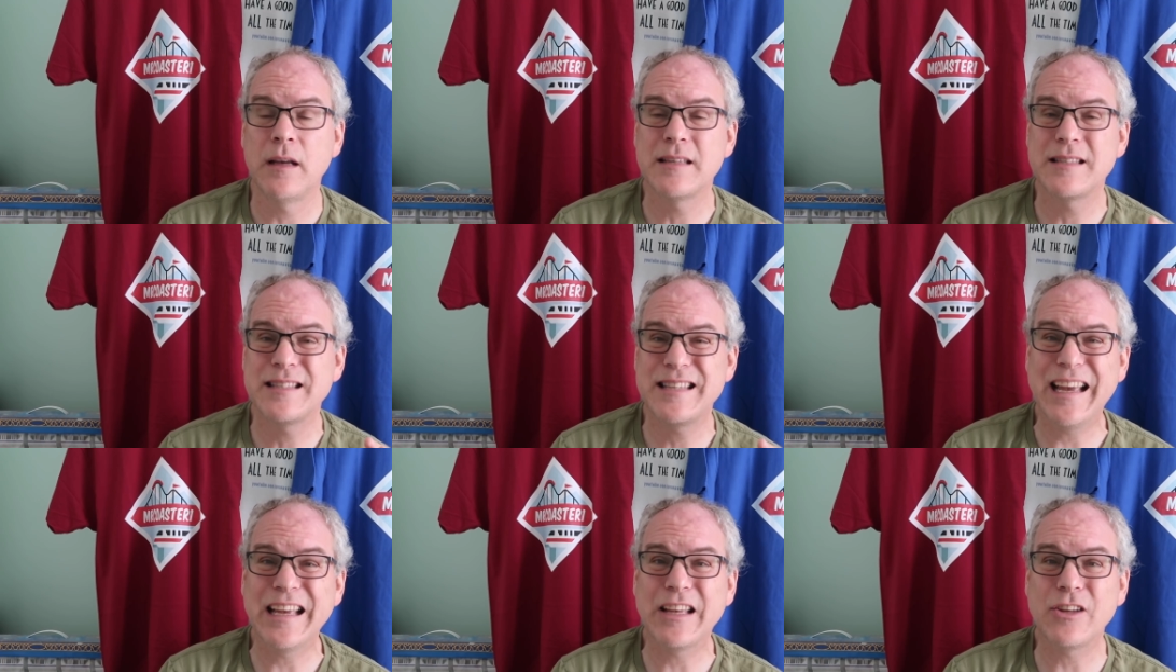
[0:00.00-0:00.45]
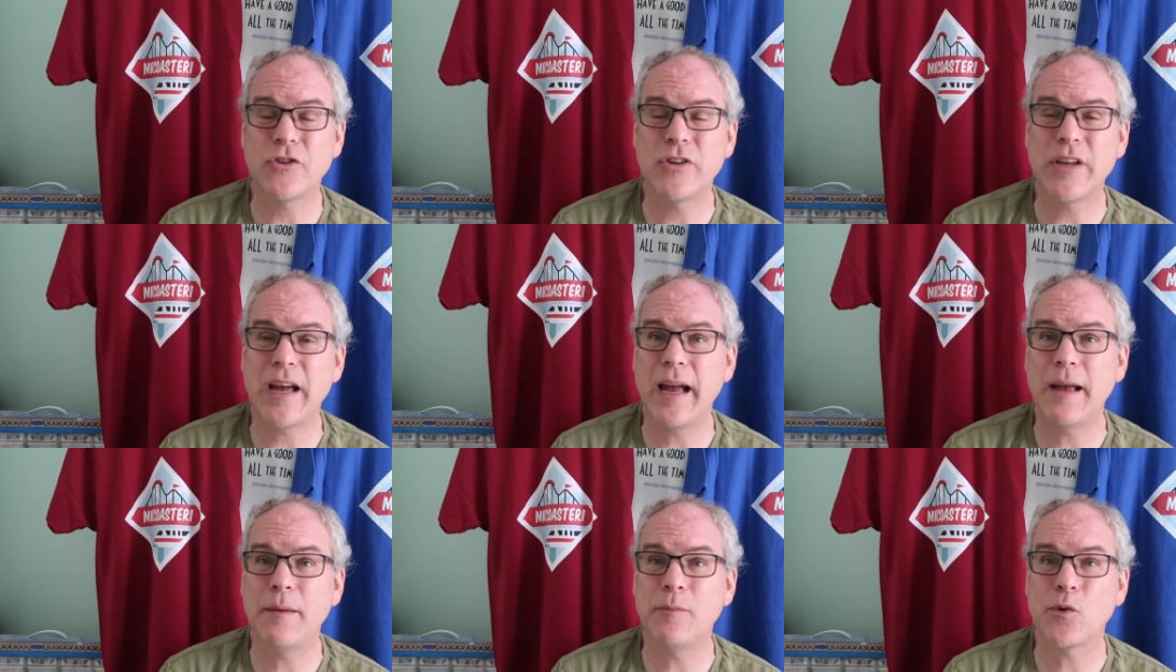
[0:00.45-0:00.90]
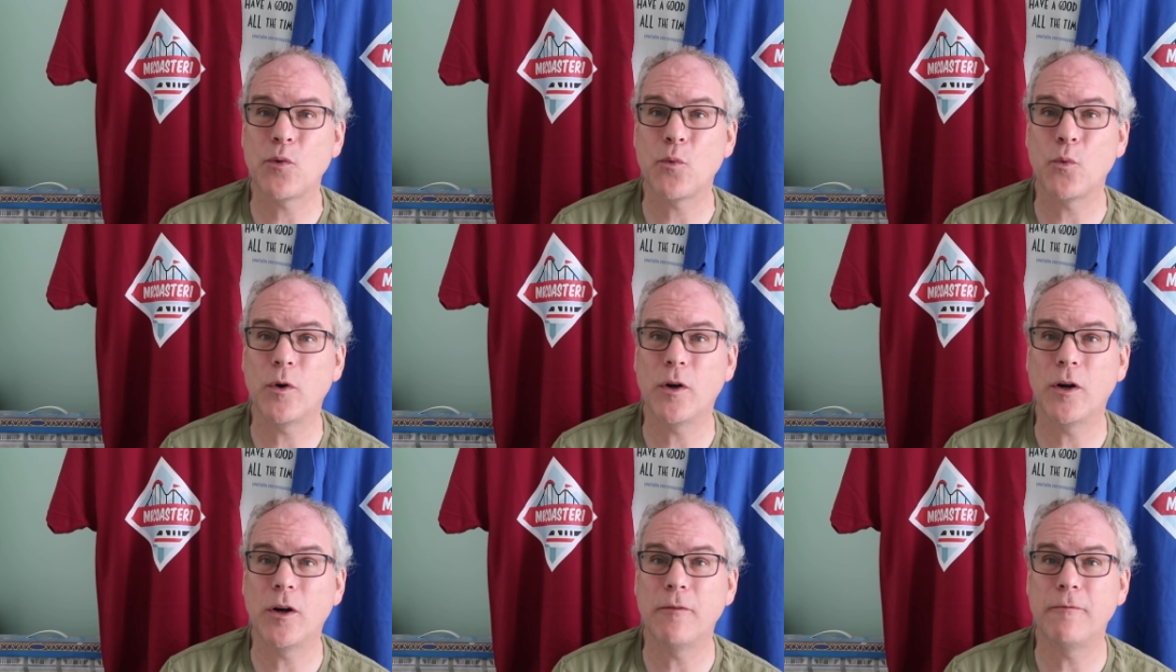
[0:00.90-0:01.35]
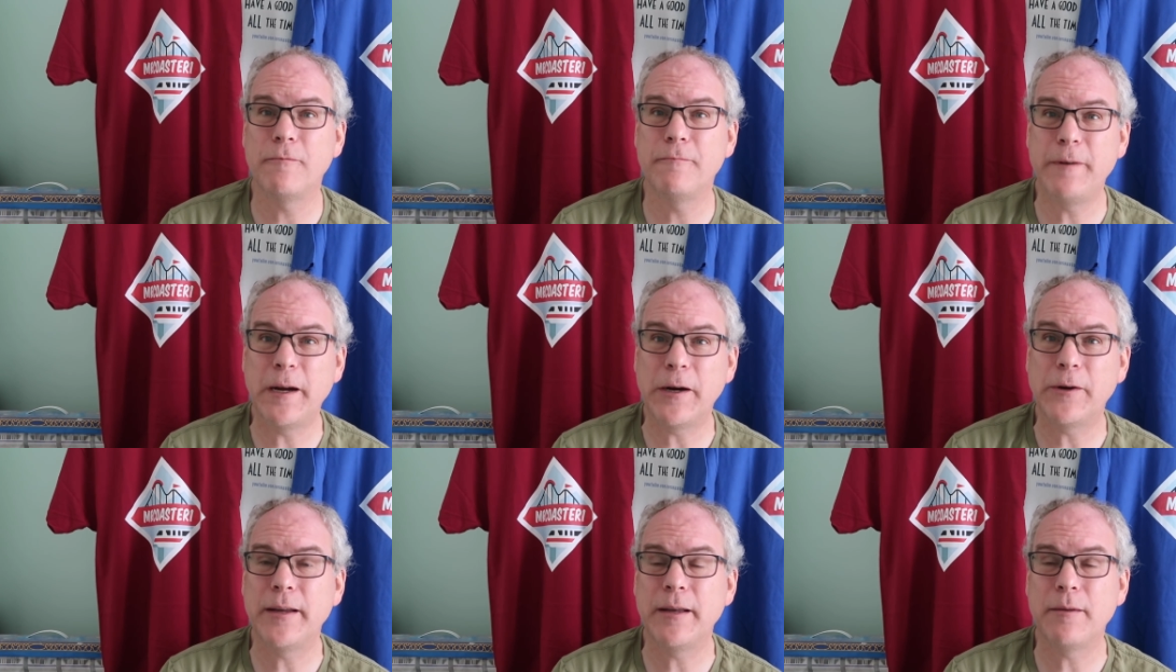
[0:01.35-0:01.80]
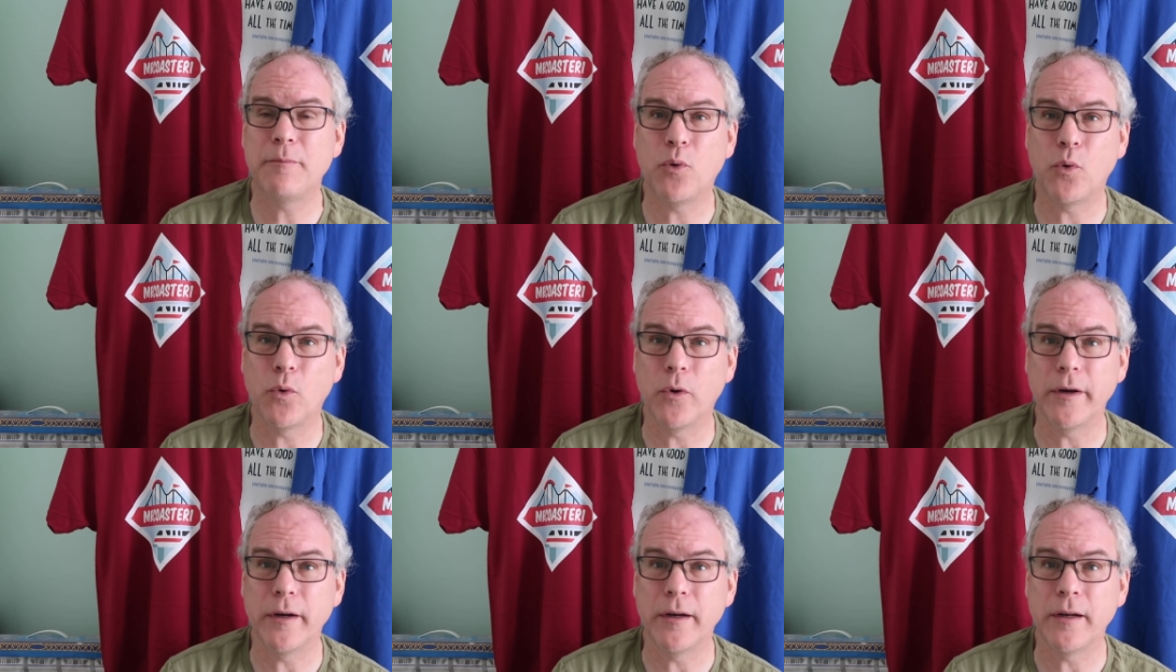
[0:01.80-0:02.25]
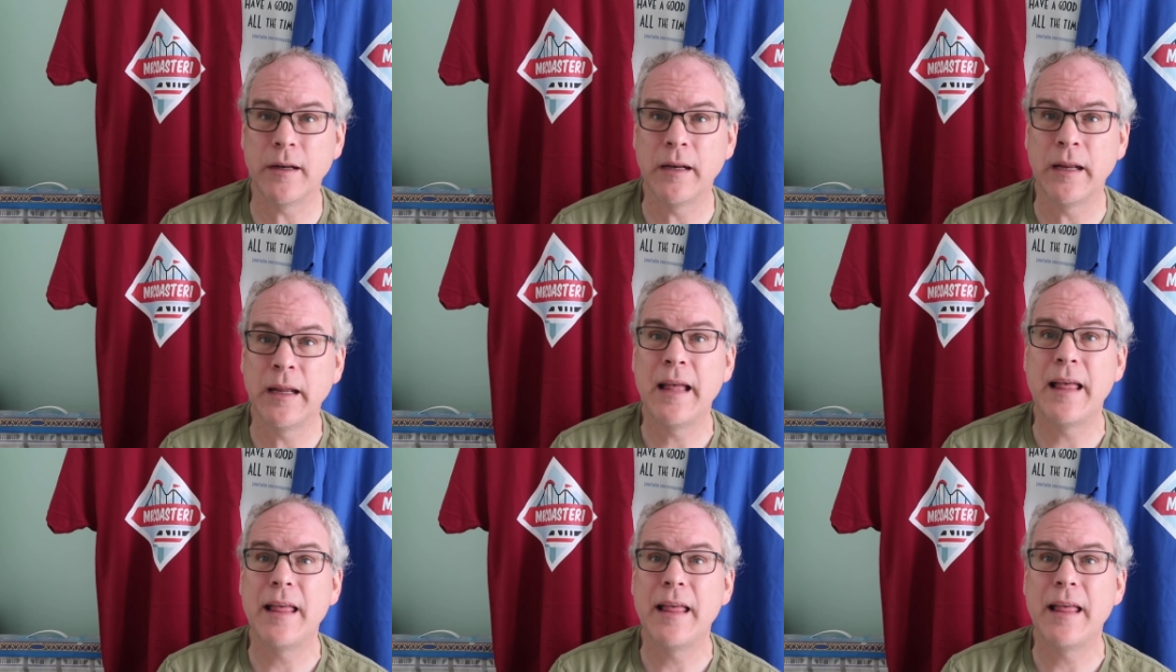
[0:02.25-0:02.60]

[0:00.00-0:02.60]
Cycle times were very important.